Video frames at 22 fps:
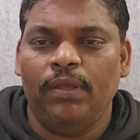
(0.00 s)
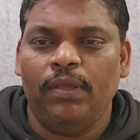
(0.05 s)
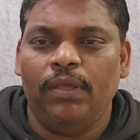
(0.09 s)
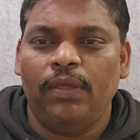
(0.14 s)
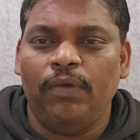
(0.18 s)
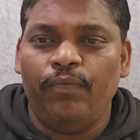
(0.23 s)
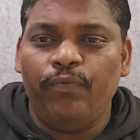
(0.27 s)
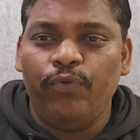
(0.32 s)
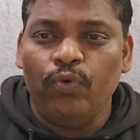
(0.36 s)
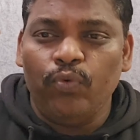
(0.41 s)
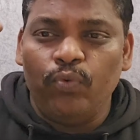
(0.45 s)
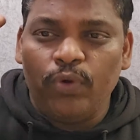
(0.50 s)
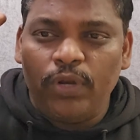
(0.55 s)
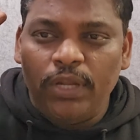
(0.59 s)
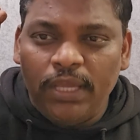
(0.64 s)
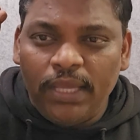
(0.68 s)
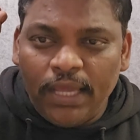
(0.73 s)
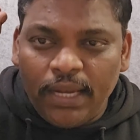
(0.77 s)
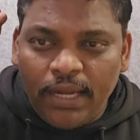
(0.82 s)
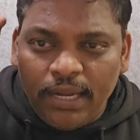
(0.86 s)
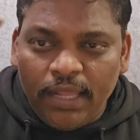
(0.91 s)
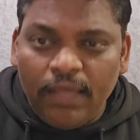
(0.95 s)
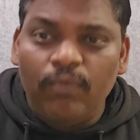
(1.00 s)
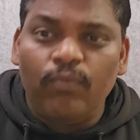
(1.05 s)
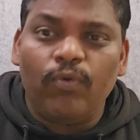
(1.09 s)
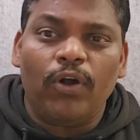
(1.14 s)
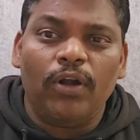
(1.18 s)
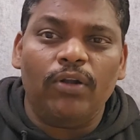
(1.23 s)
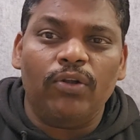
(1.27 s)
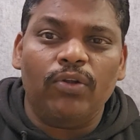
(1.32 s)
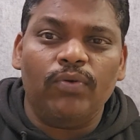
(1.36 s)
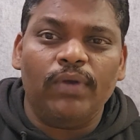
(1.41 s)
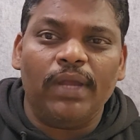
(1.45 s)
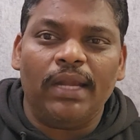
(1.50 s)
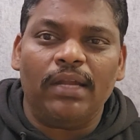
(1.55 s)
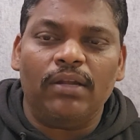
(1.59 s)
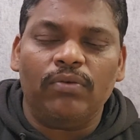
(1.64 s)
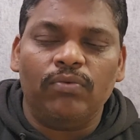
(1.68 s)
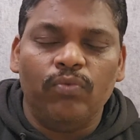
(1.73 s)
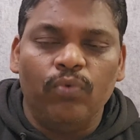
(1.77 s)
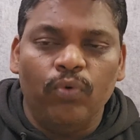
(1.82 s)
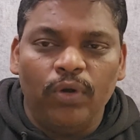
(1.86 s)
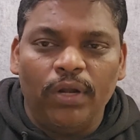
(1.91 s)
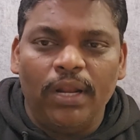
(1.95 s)
If you really want to
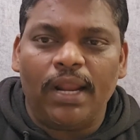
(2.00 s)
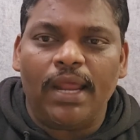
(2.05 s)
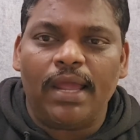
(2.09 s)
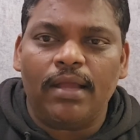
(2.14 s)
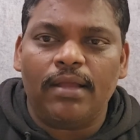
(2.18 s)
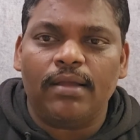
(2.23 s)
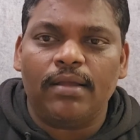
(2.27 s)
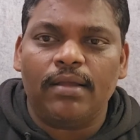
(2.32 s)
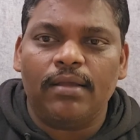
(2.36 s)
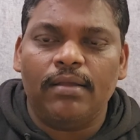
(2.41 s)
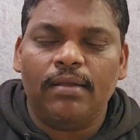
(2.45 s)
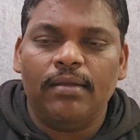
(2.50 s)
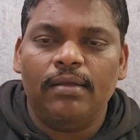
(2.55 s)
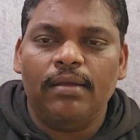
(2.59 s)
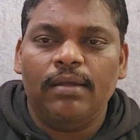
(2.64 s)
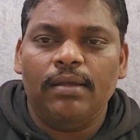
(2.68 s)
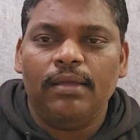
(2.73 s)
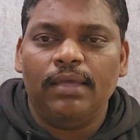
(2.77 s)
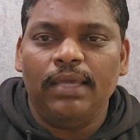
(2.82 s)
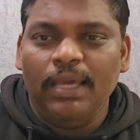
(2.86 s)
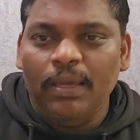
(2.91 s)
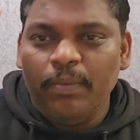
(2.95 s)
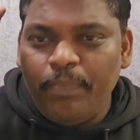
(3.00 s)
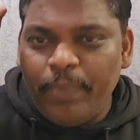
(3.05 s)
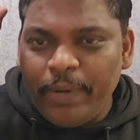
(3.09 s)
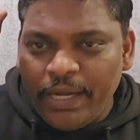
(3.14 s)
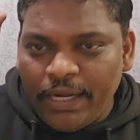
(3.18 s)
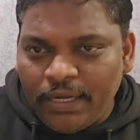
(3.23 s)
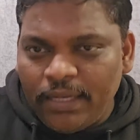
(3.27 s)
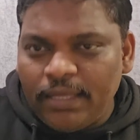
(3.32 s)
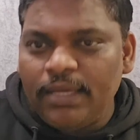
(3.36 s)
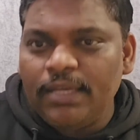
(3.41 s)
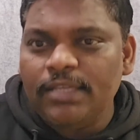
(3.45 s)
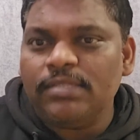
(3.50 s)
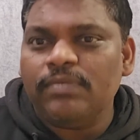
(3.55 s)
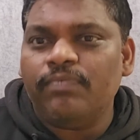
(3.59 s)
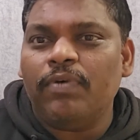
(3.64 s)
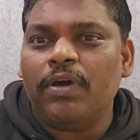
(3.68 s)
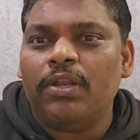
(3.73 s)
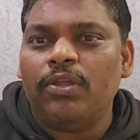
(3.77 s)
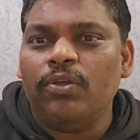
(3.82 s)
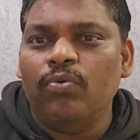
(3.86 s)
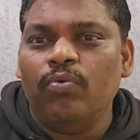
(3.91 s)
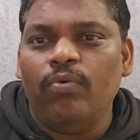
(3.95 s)
get good rank, EPT is
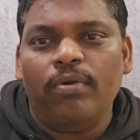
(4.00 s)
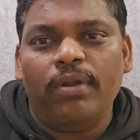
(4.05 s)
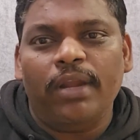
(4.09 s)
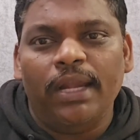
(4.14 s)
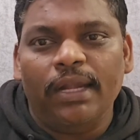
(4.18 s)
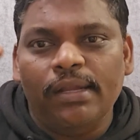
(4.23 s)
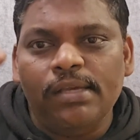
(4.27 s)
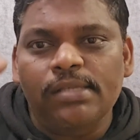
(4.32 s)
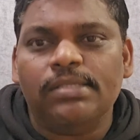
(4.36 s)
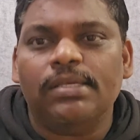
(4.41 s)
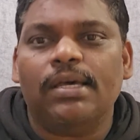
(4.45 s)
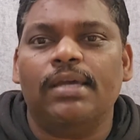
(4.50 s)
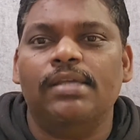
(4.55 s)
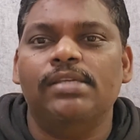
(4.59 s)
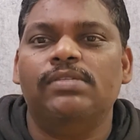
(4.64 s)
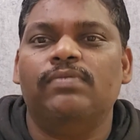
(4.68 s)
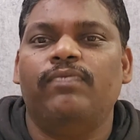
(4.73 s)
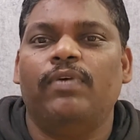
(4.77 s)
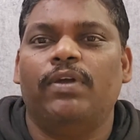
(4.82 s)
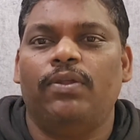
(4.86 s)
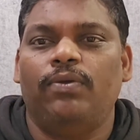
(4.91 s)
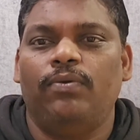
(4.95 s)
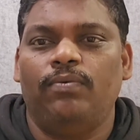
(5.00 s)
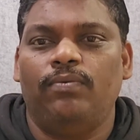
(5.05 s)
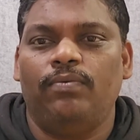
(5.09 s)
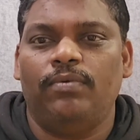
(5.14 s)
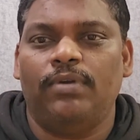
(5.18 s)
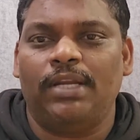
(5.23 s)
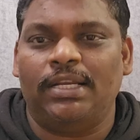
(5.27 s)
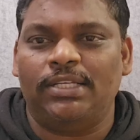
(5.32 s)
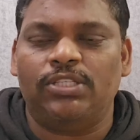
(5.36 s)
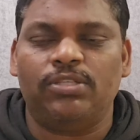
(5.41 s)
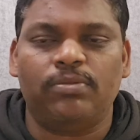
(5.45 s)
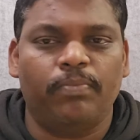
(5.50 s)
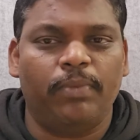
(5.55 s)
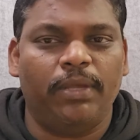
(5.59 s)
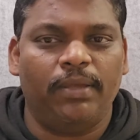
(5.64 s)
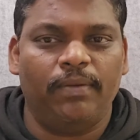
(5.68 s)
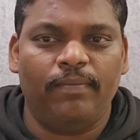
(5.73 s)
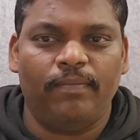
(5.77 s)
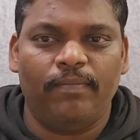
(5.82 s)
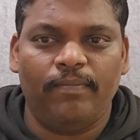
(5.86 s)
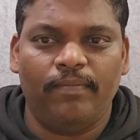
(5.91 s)
for you, Ready SAR is for you, trust me.